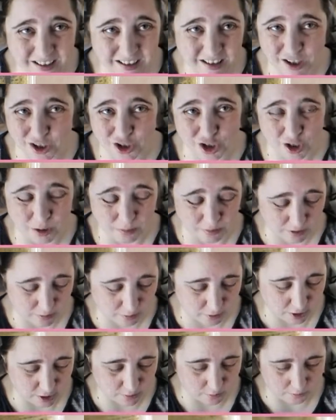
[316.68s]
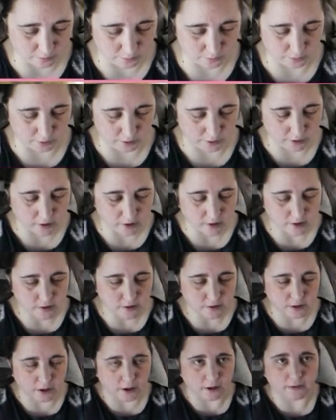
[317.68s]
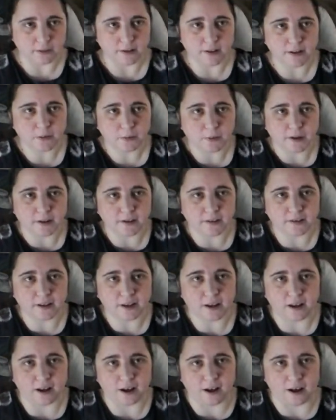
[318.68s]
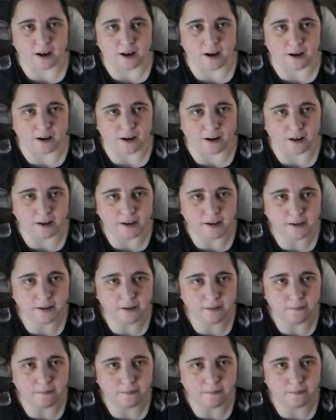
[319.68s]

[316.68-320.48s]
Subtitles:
as cheap as possible for you. So these ones are lion,